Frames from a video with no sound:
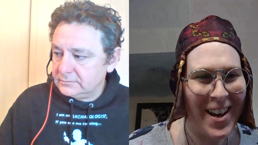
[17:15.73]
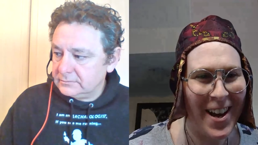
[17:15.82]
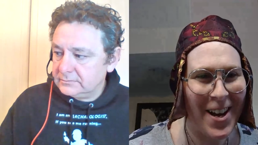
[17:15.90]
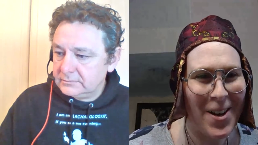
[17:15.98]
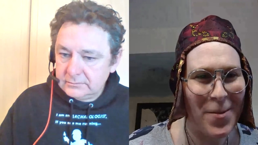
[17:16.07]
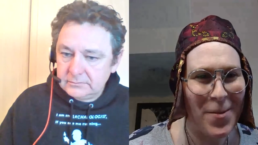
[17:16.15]

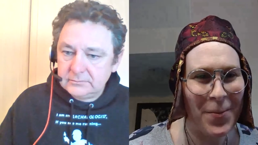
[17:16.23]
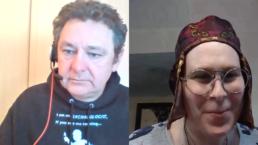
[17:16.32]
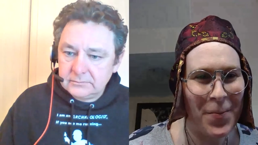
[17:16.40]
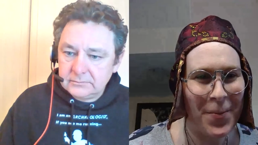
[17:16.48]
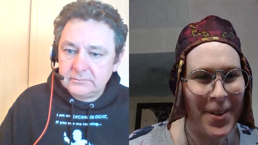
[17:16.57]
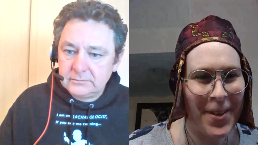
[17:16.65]
Speaker 1: um,
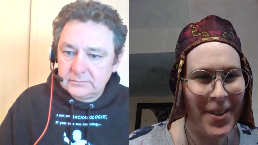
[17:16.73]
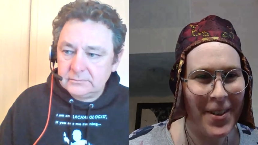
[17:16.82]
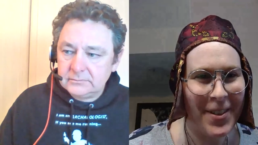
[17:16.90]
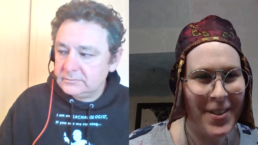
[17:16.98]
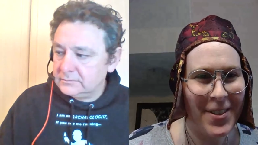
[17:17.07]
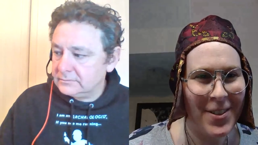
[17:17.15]

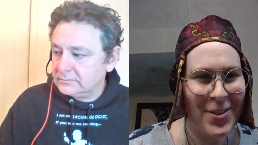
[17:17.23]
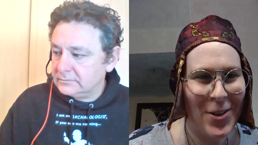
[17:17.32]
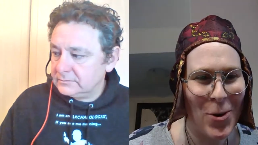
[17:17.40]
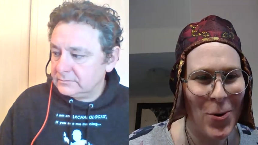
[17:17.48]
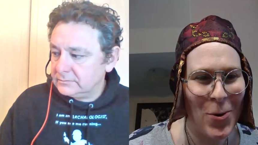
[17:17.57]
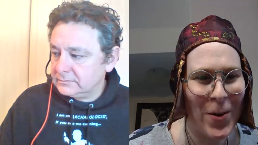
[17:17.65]

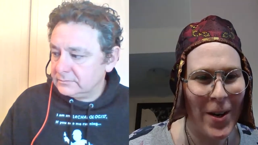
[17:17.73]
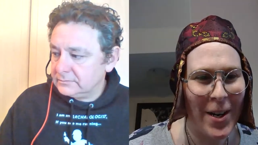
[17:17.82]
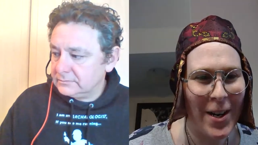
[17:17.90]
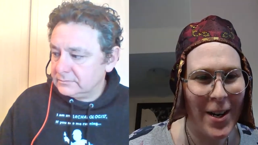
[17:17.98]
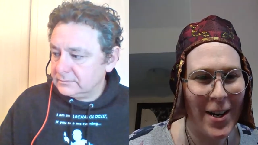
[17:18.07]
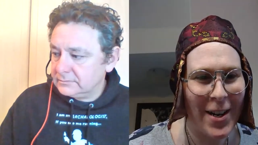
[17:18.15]
so
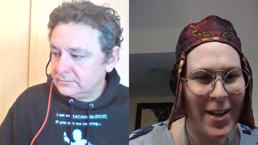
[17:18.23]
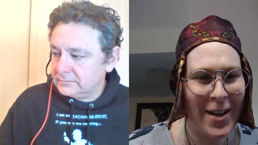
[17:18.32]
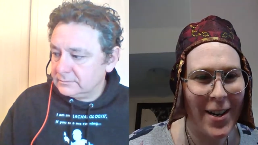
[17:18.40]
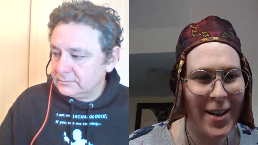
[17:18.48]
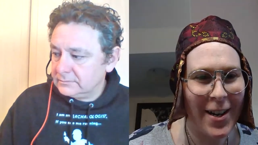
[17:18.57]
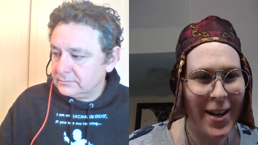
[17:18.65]

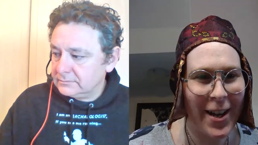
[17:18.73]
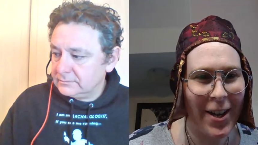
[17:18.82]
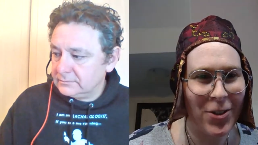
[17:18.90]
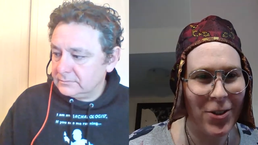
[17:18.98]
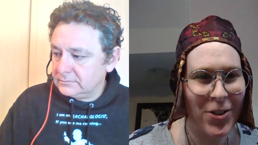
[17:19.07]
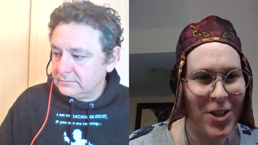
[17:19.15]

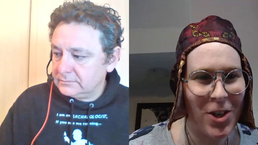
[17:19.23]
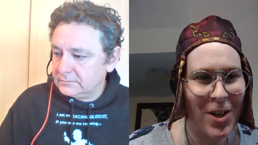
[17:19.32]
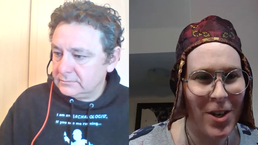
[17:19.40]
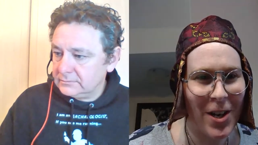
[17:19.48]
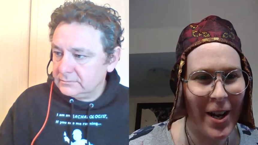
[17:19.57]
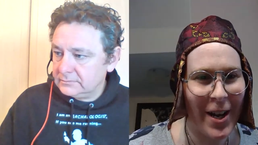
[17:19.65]

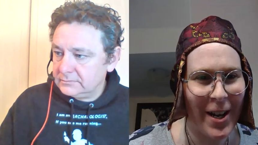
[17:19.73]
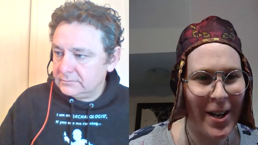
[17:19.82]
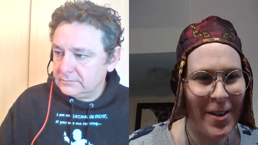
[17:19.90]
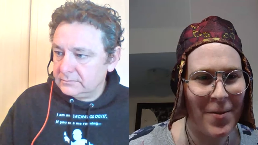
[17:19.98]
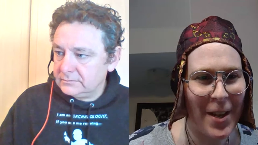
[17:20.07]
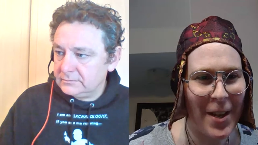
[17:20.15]
Alsatian
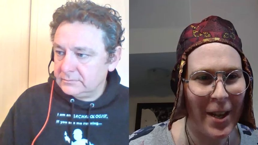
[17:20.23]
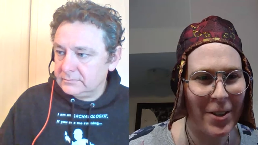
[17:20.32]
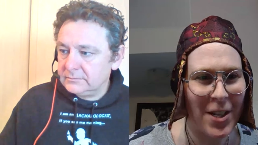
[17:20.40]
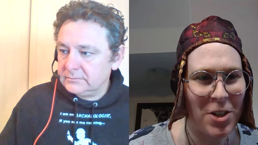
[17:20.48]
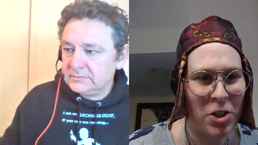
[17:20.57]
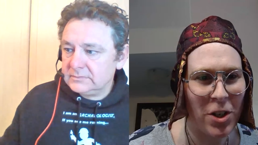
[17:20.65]
uh,
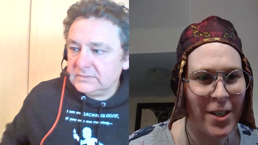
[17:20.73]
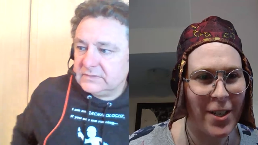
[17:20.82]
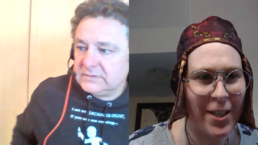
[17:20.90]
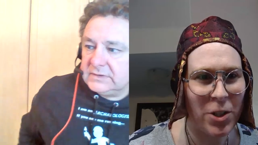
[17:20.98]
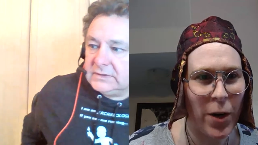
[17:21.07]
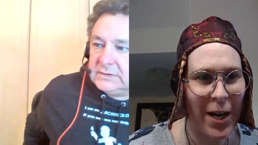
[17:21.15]
Alsatian
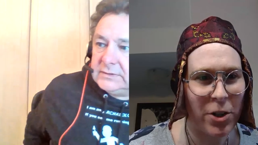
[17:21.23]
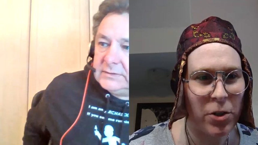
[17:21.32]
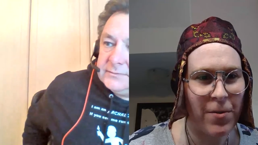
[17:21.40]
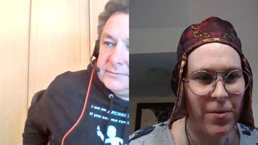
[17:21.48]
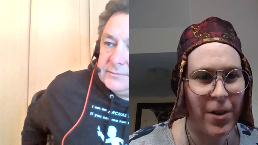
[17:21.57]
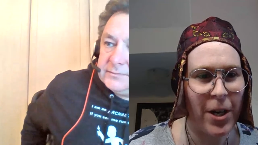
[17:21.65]
contexts were
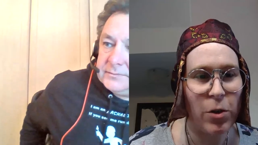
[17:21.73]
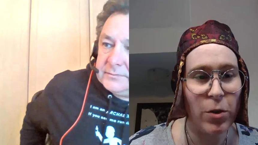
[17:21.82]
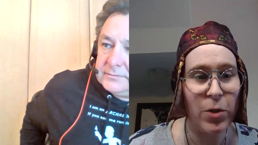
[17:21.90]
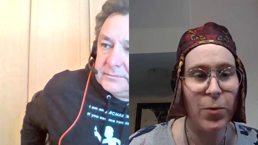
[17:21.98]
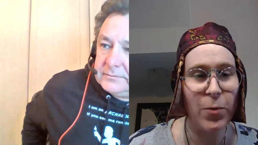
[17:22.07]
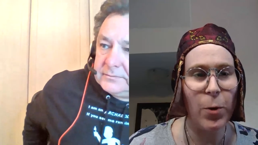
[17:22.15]
actually very
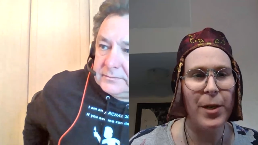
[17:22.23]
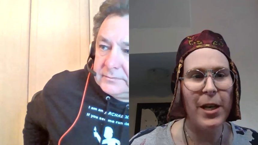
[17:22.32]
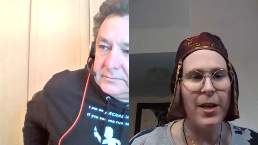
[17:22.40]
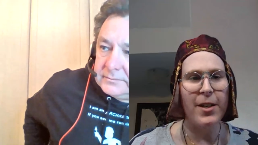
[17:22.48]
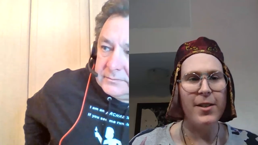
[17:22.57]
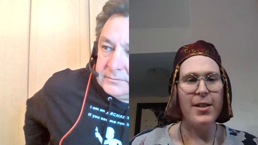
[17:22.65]
useful
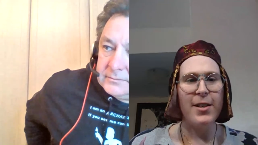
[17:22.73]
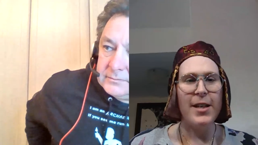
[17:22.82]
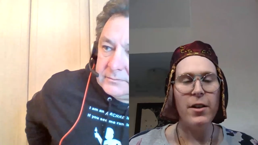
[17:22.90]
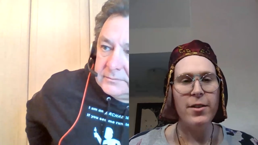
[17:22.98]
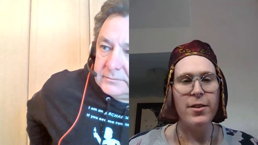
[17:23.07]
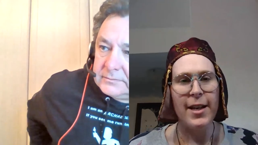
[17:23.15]
because in
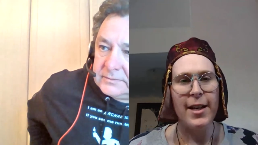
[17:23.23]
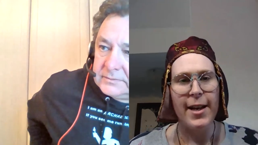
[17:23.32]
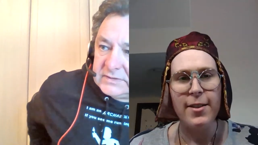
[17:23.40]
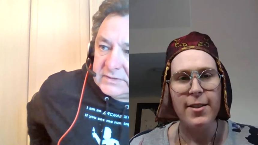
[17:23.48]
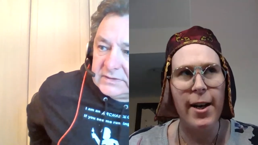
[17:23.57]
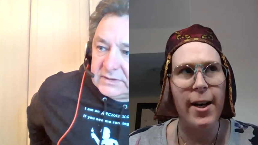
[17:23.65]

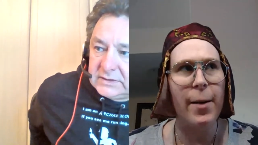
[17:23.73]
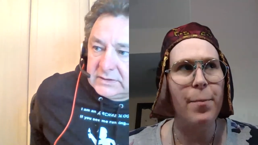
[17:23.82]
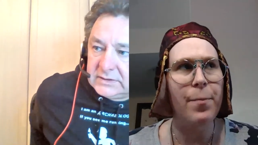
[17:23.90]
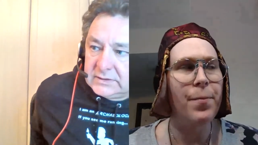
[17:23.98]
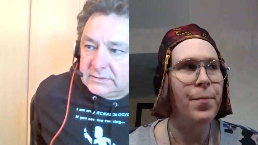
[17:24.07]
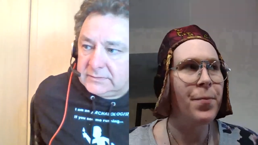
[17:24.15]
Alsace,
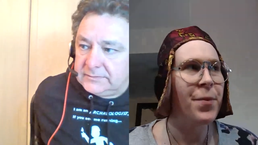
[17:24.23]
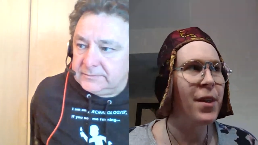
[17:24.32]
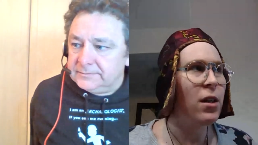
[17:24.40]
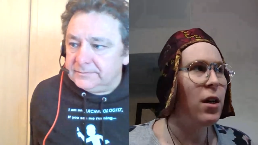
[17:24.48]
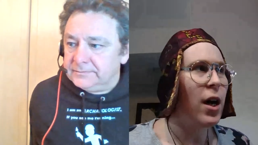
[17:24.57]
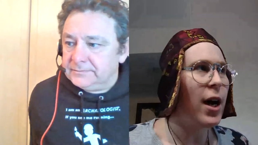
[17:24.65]
um,
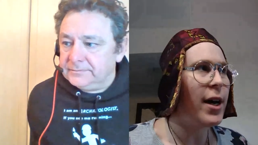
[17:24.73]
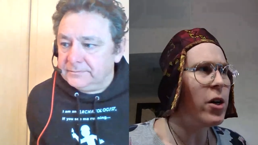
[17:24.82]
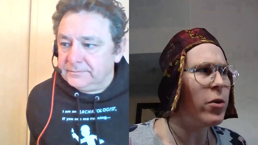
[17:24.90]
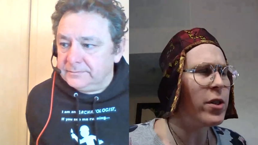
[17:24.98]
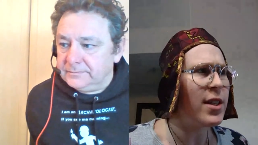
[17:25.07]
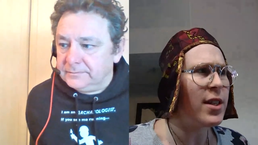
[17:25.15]
I
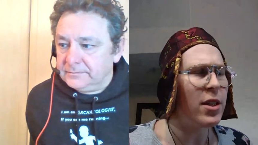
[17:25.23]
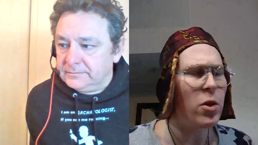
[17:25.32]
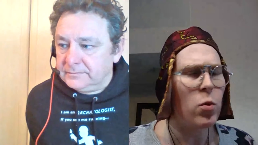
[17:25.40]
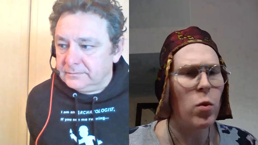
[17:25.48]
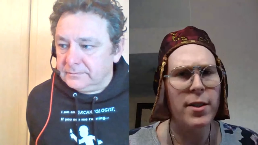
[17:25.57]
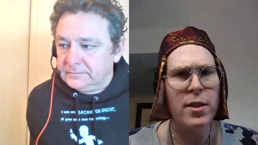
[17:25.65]
noticed that
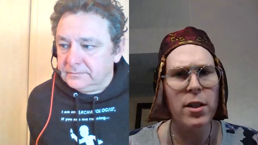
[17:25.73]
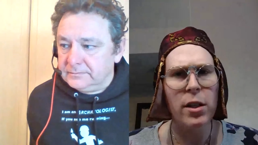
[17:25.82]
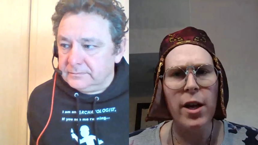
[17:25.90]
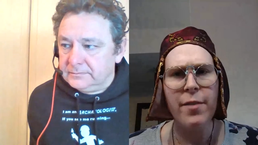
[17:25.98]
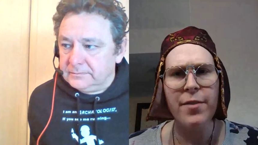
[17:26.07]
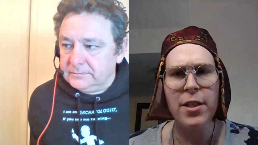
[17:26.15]
there wasn't a
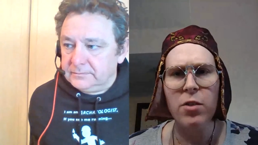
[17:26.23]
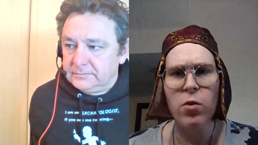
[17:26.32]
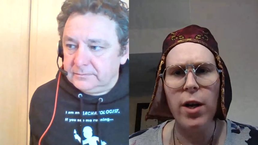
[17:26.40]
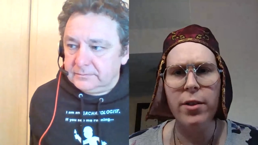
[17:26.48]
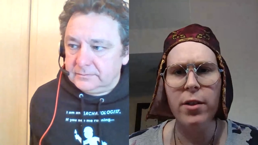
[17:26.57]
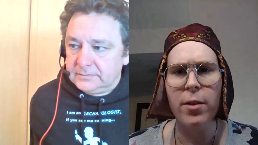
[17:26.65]
lot of these
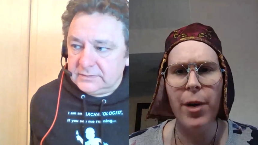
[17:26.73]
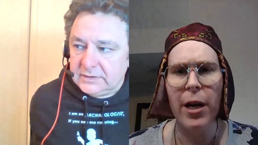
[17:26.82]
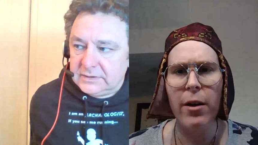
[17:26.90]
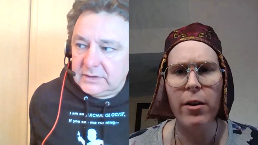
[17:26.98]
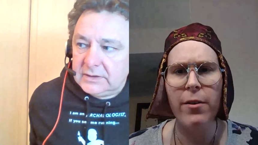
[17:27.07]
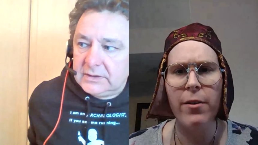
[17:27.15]
cross
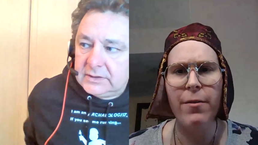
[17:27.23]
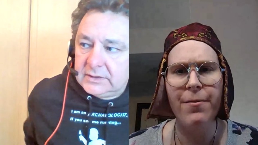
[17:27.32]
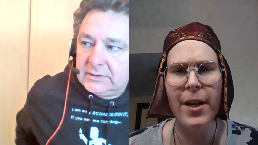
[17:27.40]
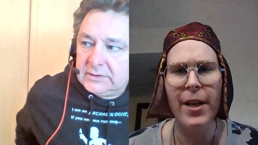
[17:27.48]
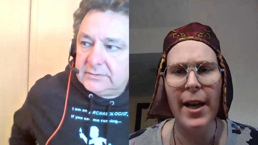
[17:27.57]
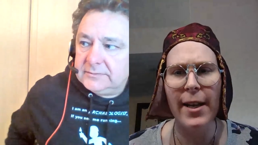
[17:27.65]
comparative
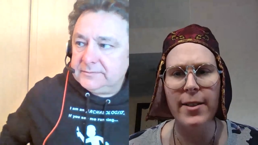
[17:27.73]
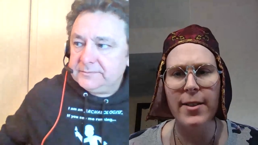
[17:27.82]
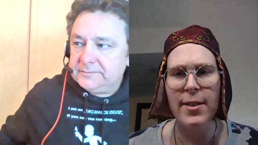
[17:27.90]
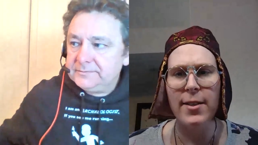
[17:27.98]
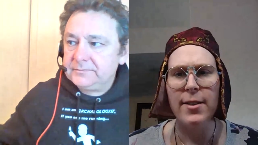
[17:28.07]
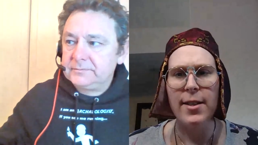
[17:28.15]

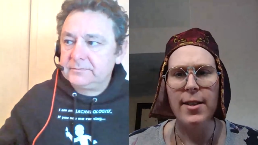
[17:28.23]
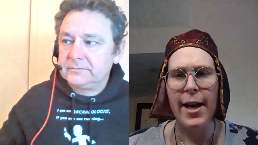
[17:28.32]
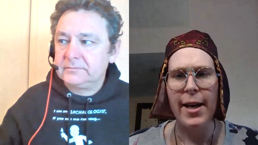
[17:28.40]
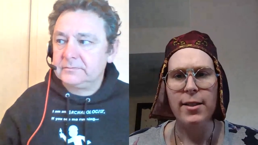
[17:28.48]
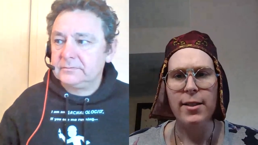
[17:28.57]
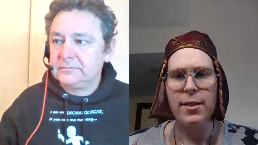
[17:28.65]
analyses
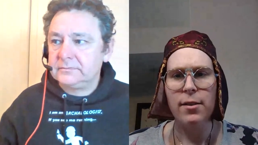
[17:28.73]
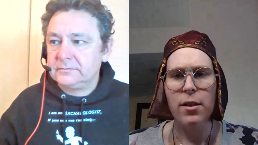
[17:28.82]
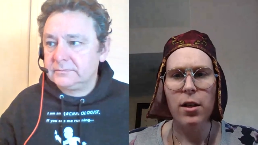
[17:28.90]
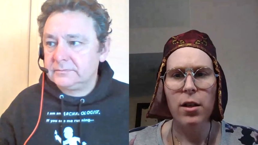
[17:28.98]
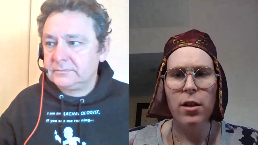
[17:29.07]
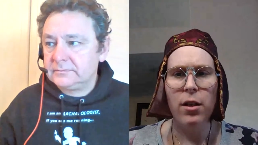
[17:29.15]
that
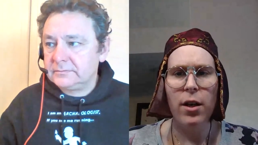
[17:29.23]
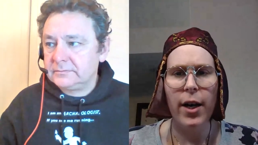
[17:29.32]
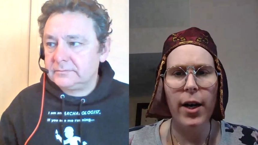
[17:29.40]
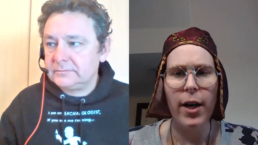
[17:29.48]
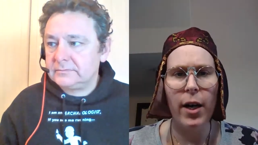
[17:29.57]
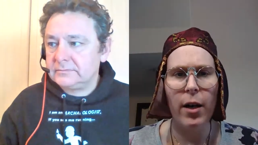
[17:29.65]

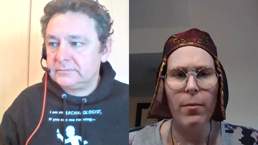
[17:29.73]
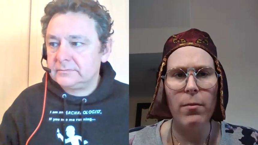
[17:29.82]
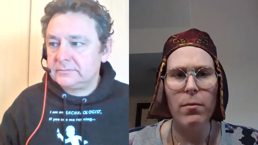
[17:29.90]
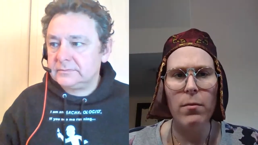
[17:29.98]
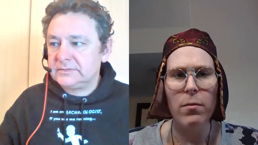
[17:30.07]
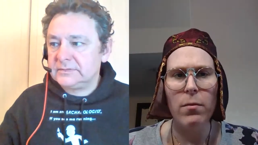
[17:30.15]
um,